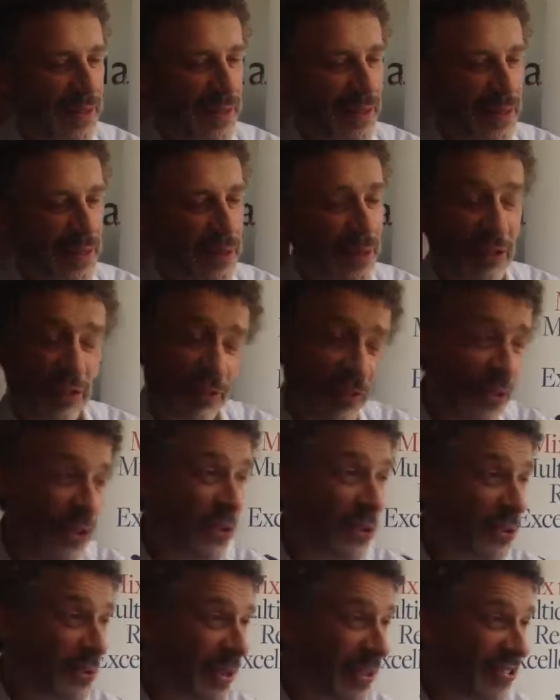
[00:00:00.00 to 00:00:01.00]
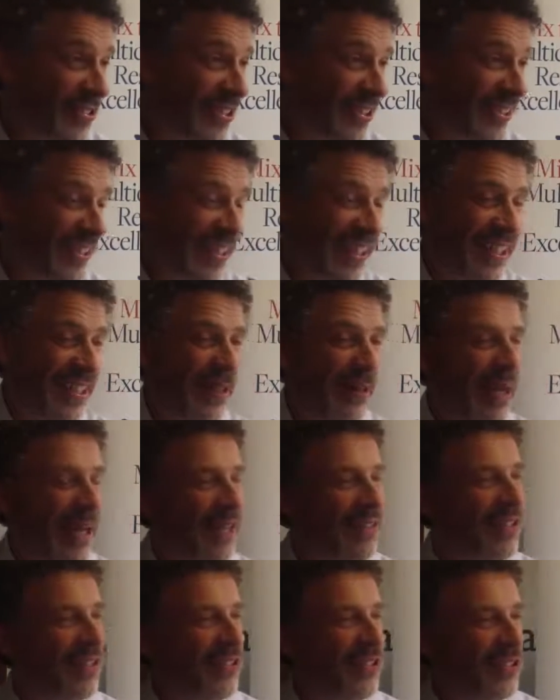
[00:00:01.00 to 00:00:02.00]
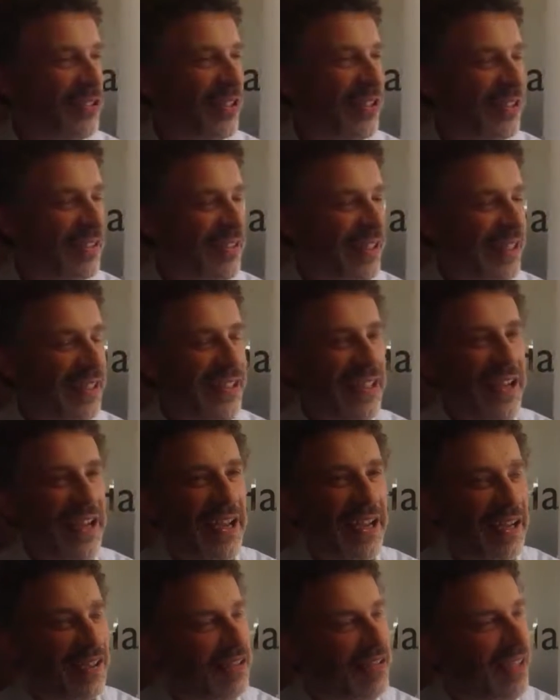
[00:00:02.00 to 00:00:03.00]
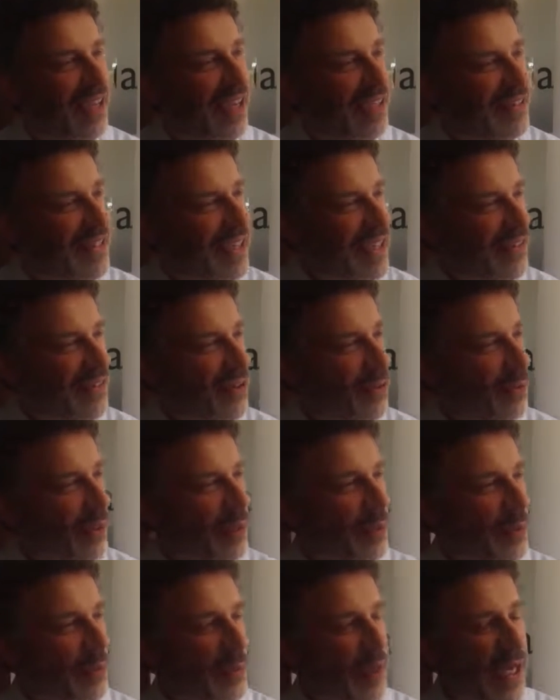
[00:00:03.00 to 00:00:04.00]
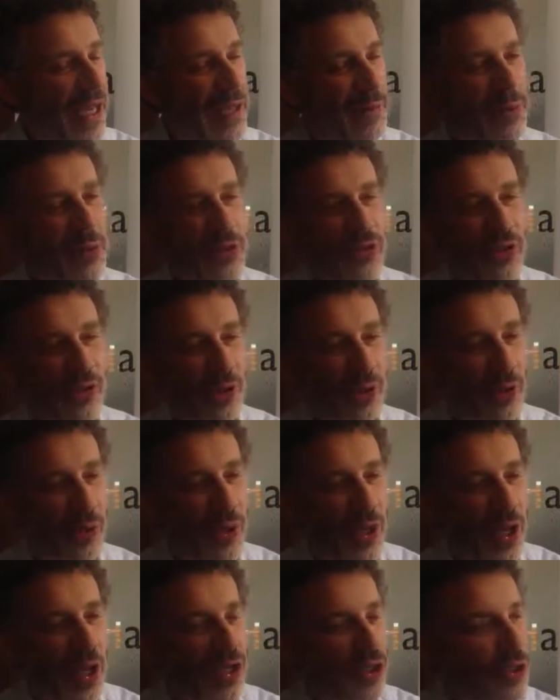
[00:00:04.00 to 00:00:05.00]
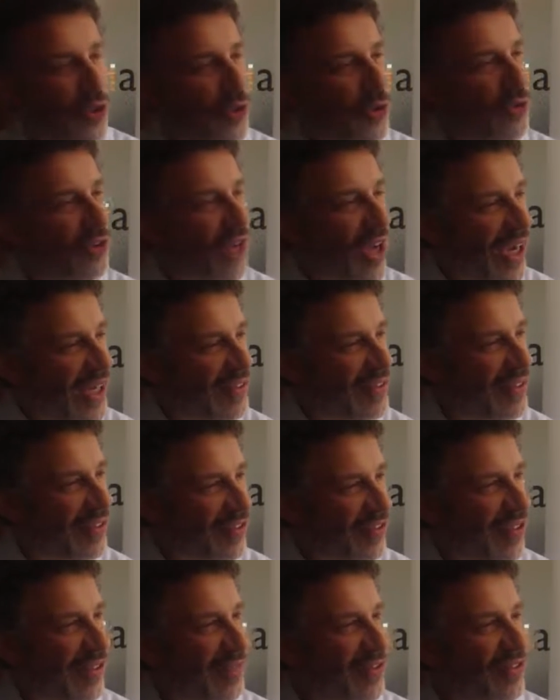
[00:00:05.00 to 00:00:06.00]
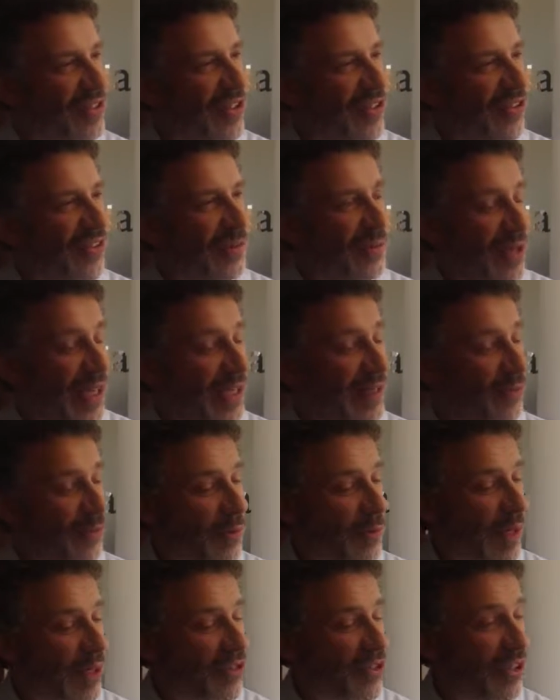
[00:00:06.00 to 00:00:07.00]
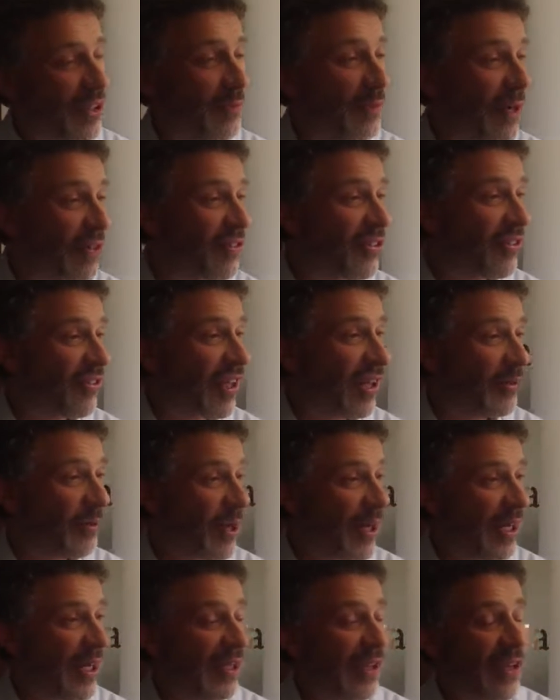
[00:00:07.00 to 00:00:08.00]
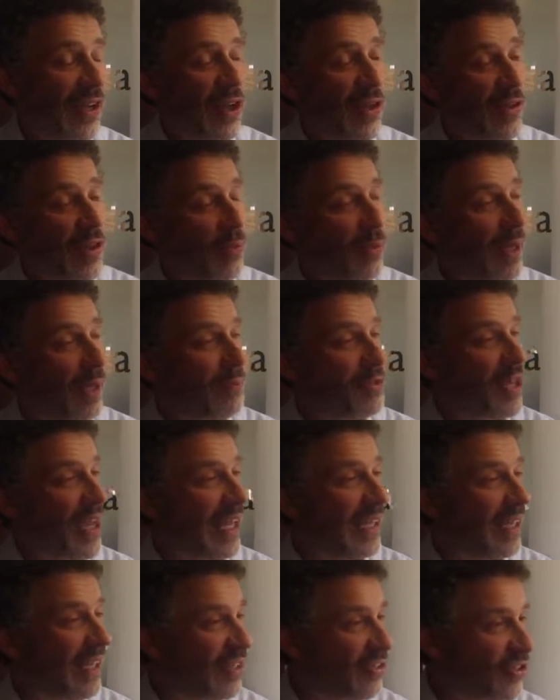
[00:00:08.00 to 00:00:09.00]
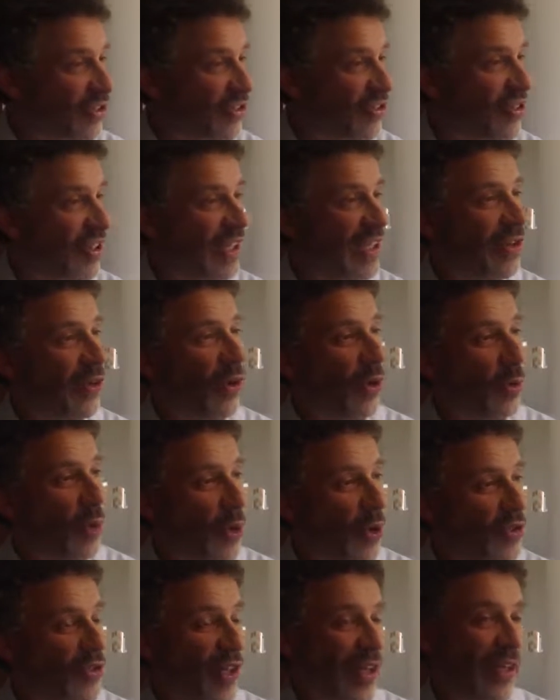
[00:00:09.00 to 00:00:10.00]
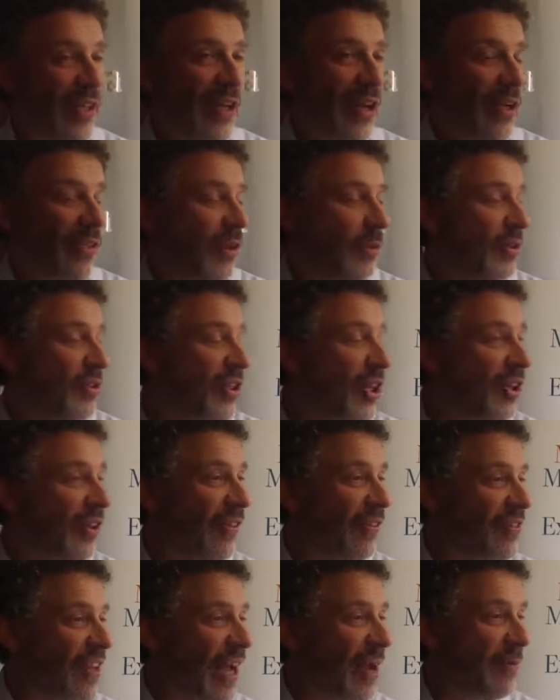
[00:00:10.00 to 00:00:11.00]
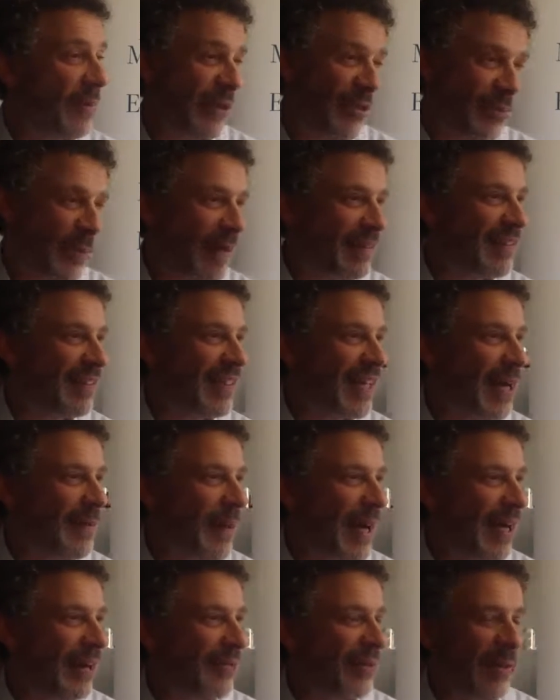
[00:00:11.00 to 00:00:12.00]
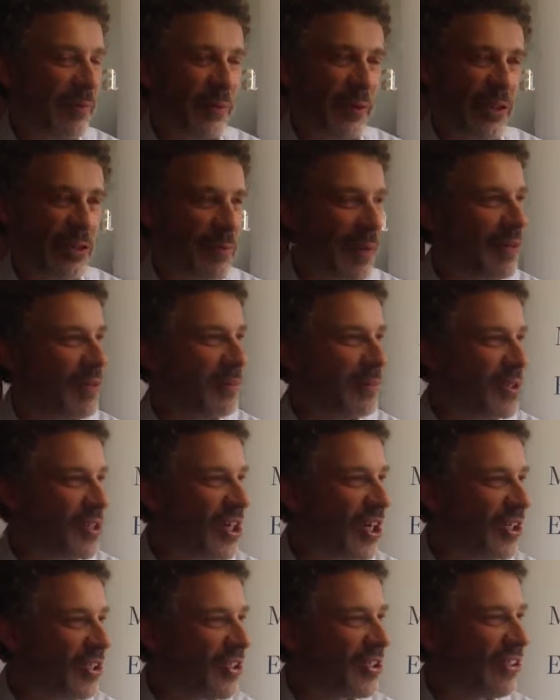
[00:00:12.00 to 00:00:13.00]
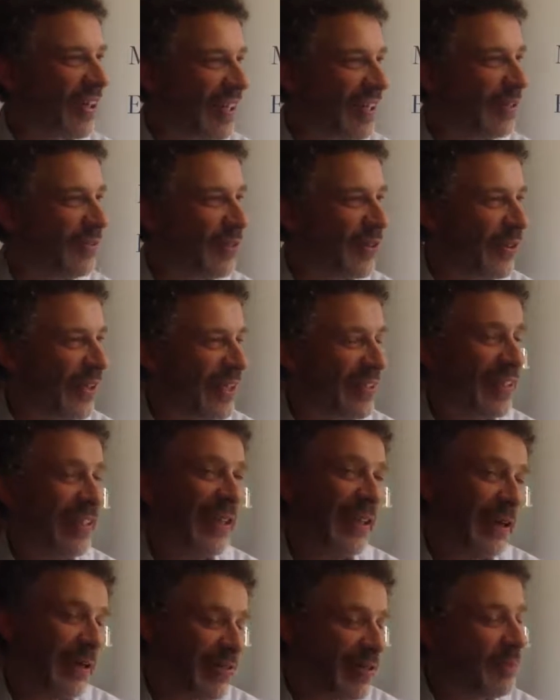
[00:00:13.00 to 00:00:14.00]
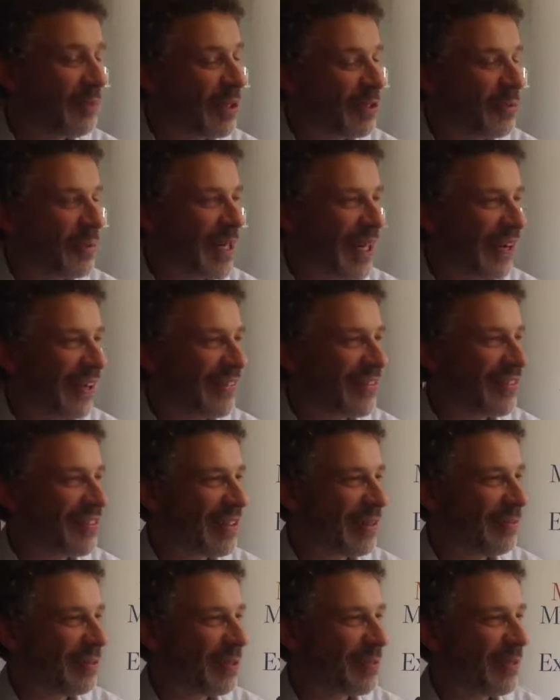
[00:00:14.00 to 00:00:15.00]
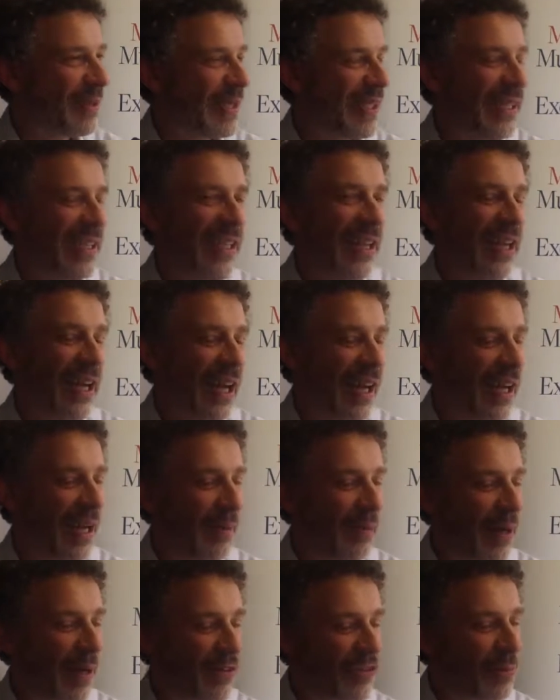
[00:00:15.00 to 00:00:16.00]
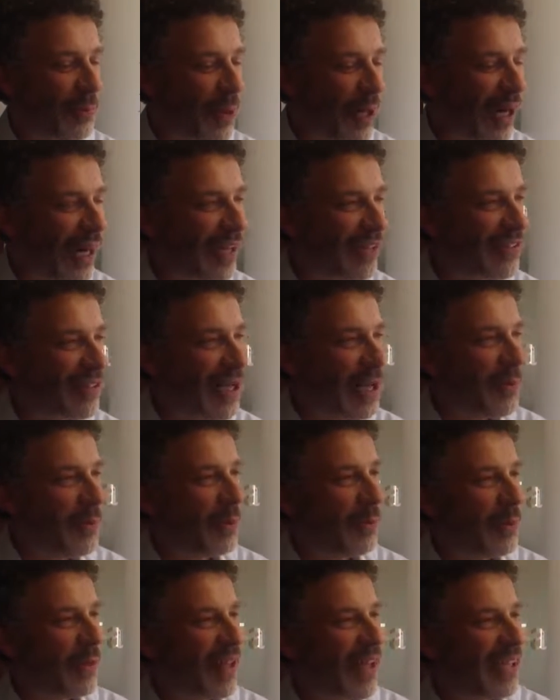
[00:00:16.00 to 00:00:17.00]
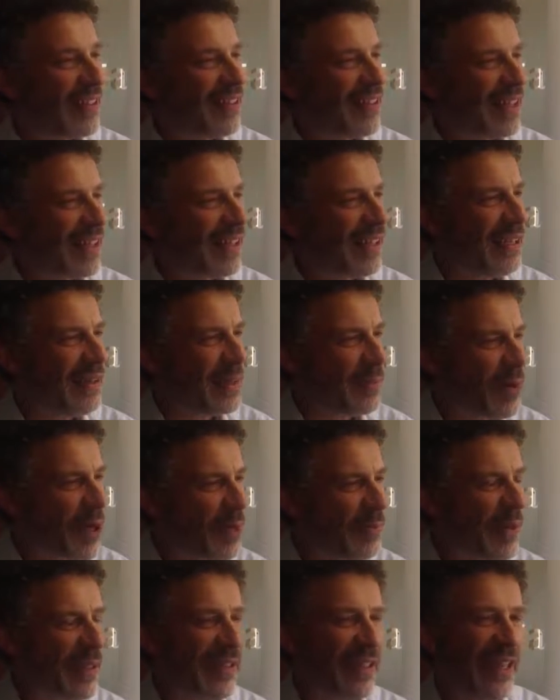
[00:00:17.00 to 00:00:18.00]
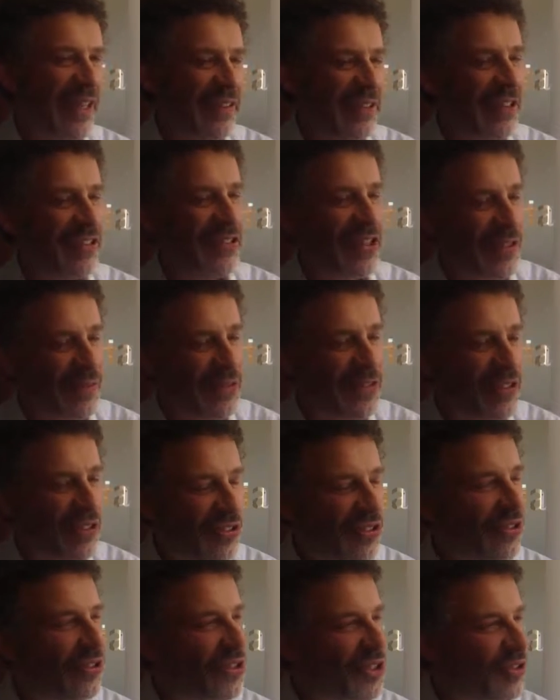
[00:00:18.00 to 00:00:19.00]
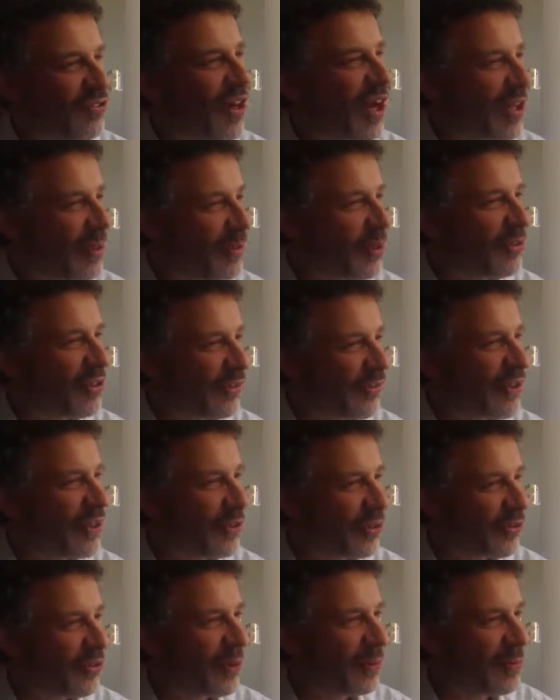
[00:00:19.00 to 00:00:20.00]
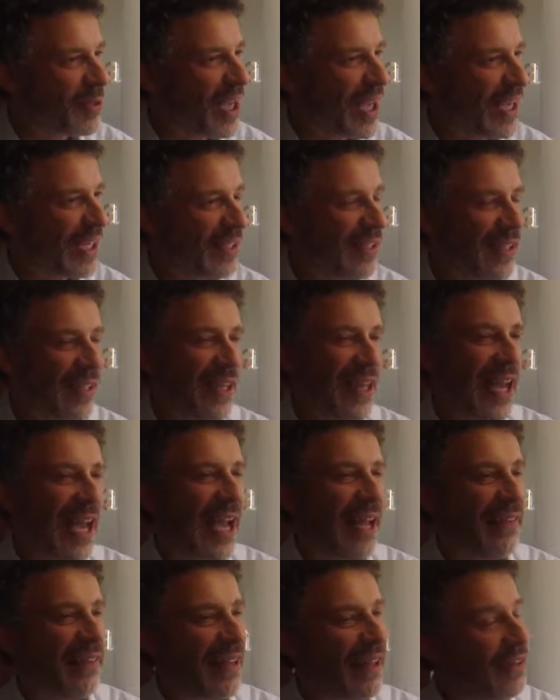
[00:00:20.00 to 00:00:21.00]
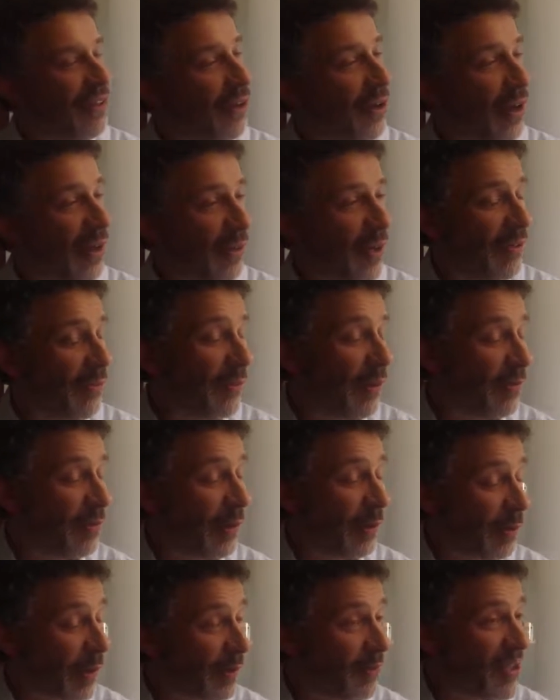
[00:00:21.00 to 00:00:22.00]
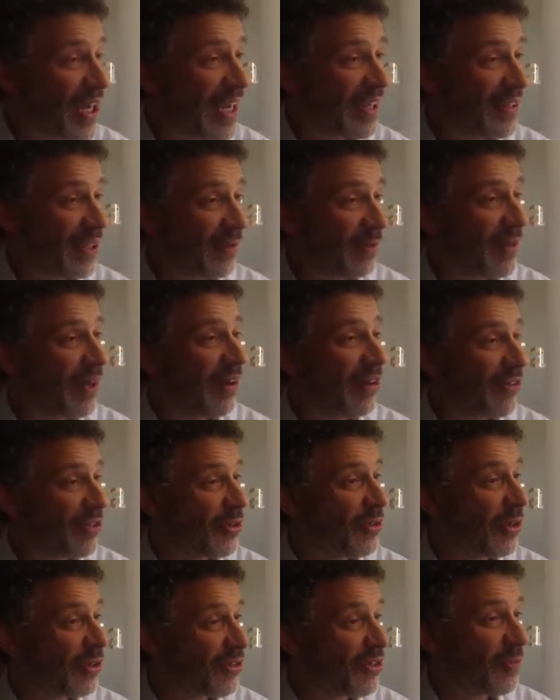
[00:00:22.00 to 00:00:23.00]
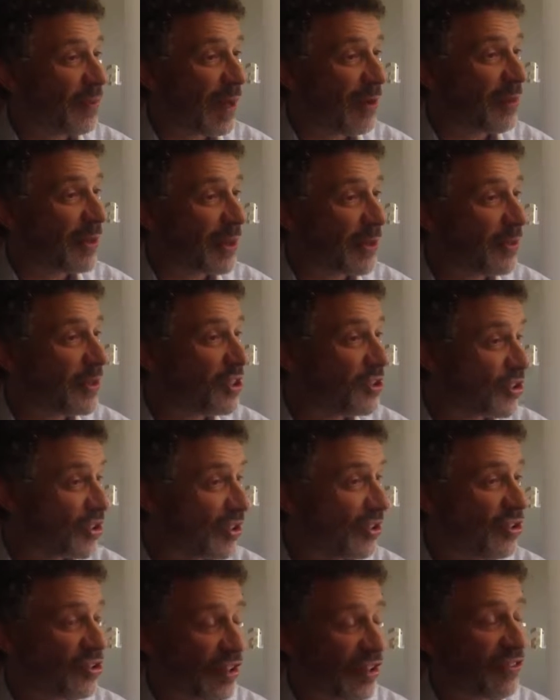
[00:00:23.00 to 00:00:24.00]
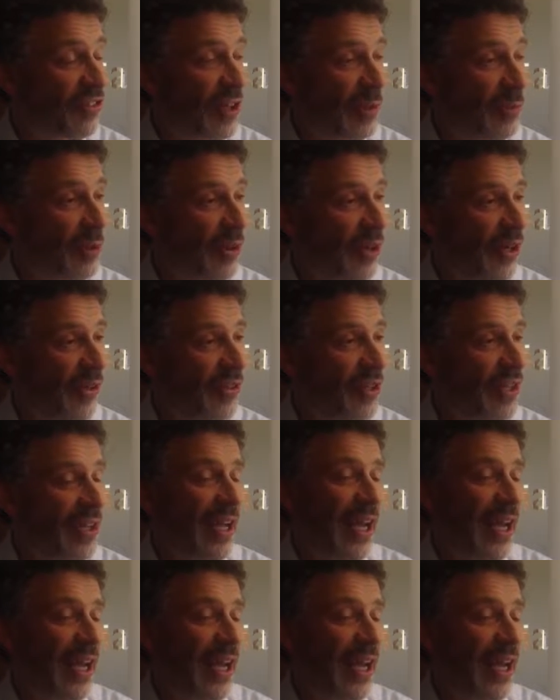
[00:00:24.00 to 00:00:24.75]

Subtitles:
Well, that's a very good question. IT as utility is the idea that we will be able to use IT services and obtain information in much the same way that we obtain electricity or water. That we turn on the tap, we expect it to come out, and we expect to be charged correctly for it. Sometimes we aren't, and sometimes we are surprised. But with IT, at the moment, these services are usually rather more difficult to obtain. And then when we obtain them, there are some questions about whether we trust them or not.